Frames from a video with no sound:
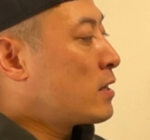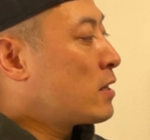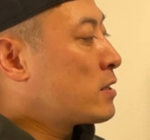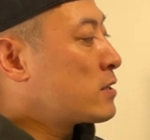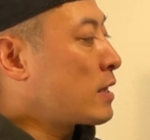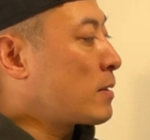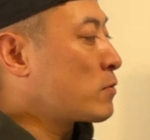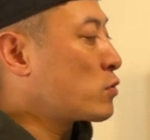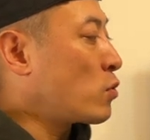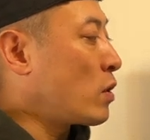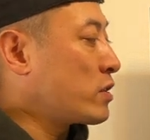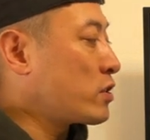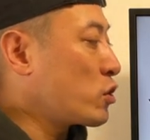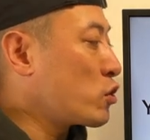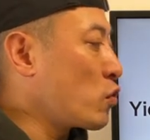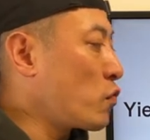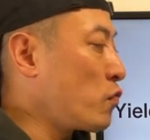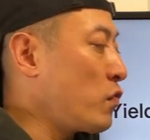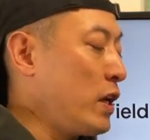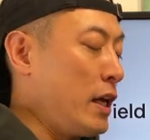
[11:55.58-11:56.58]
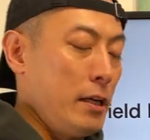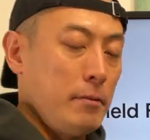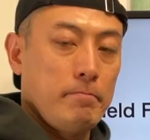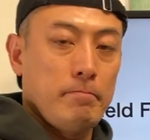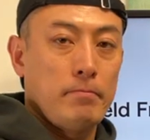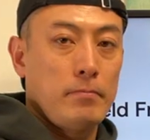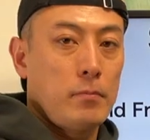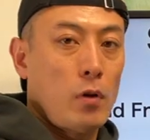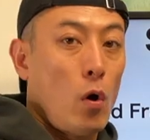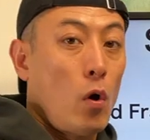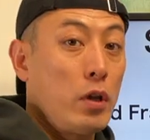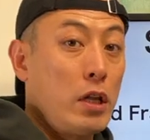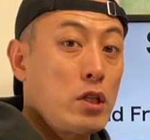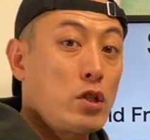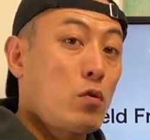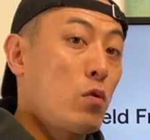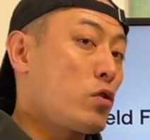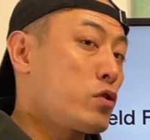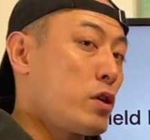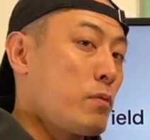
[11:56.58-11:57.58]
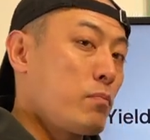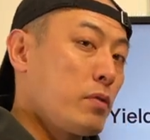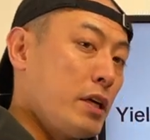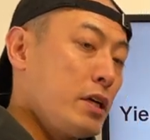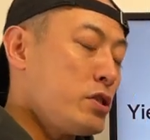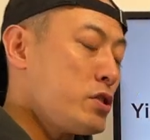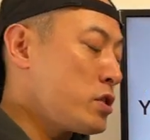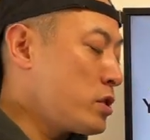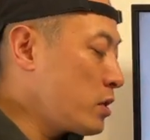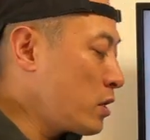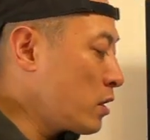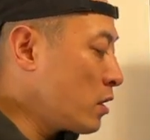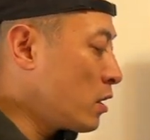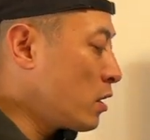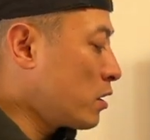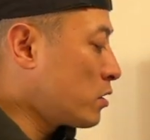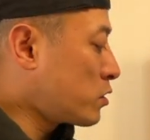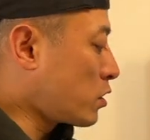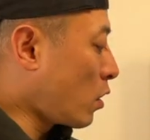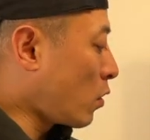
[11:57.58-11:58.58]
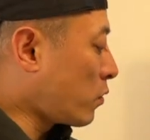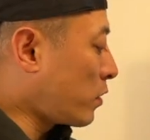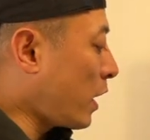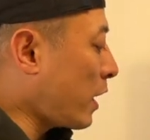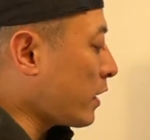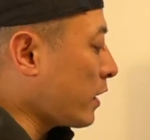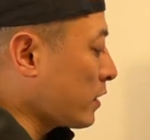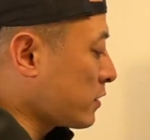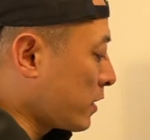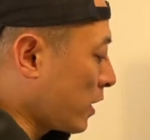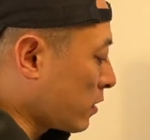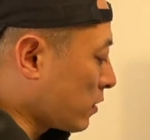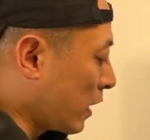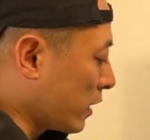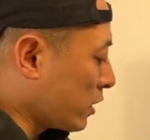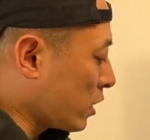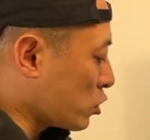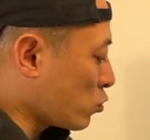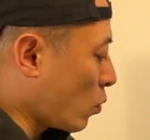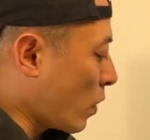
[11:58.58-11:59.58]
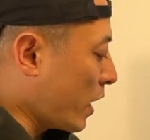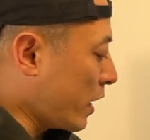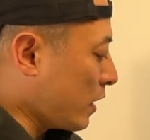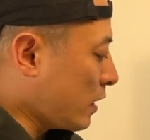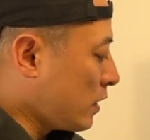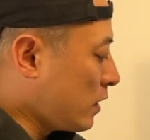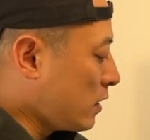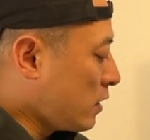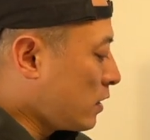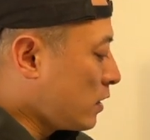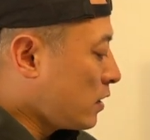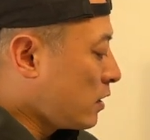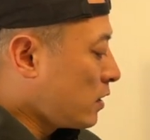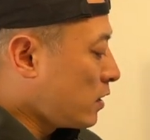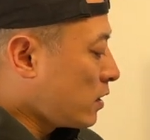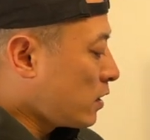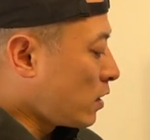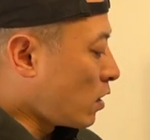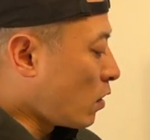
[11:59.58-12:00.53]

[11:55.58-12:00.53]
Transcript: some transaction fee on this cross-chain bridge, so they can take like this way. You